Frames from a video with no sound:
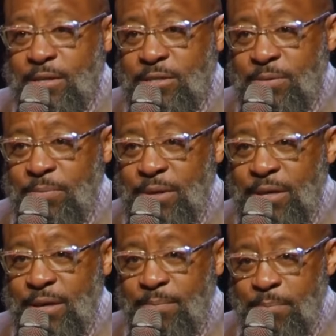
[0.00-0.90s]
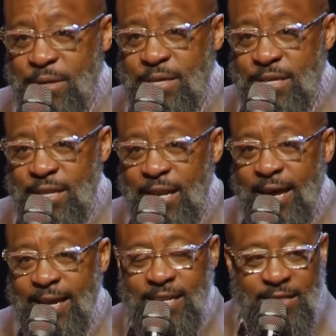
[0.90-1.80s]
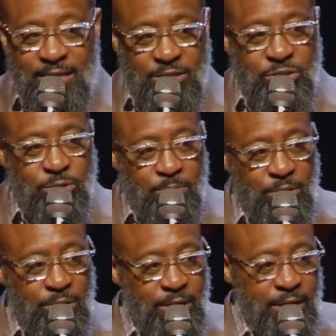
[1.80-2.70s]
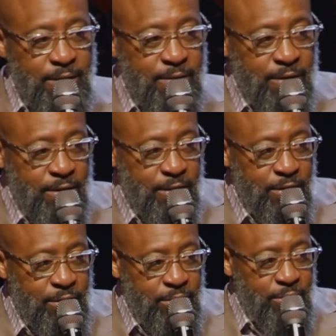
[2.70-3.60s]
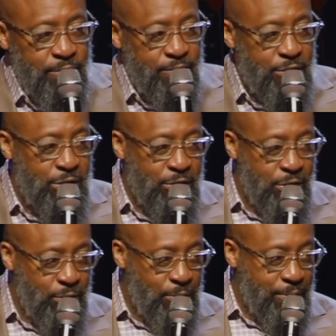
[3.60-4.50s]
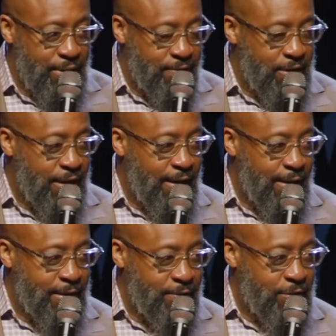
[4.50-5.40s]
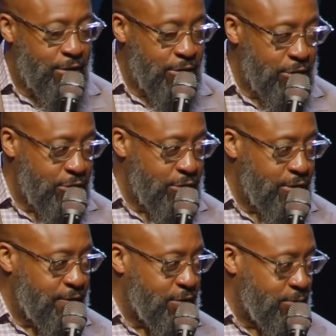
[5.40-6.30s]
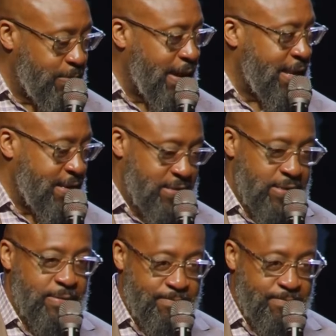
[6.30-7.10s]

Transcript: to be a beacon light in this community for the glory of God and for the good of humanity.